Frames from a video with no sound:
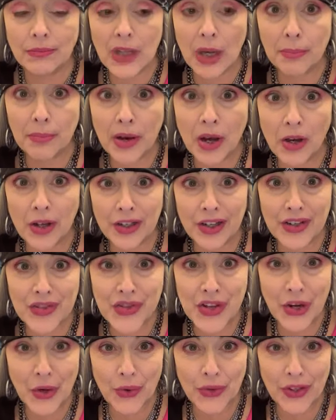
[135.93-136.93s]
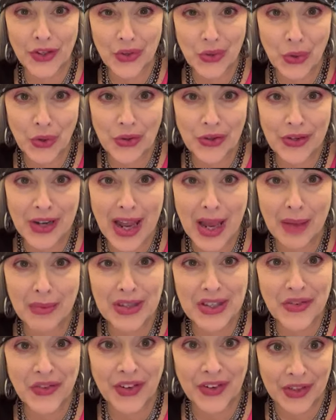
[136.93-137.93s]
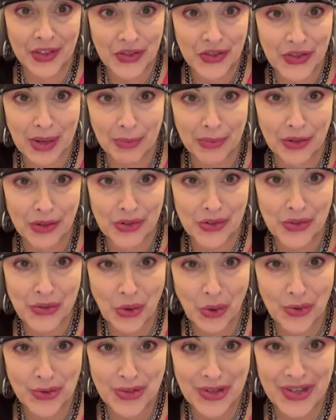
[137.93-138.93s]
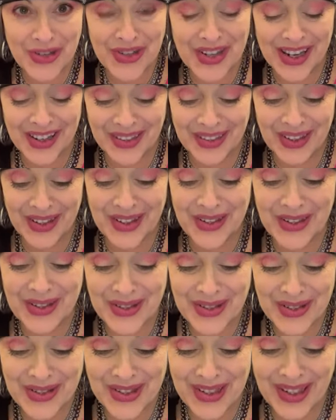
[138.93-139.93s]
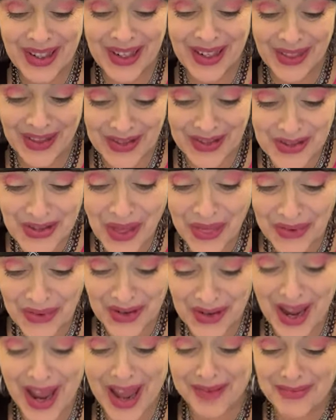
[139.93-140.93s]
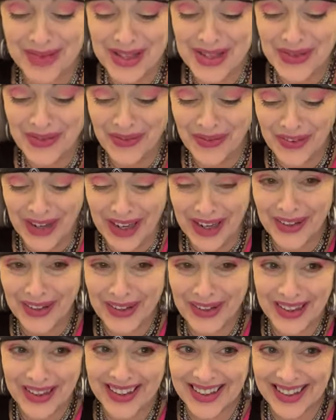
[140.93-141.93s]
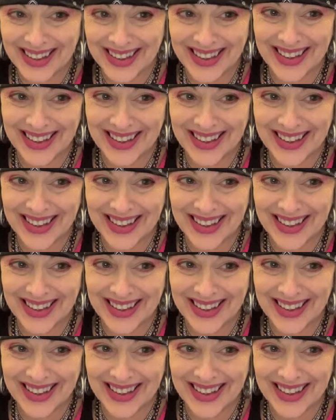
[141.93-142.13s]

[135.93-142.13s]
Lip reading: upon us here in the northern hemisphere, the summer solstice in the southern hemisphere.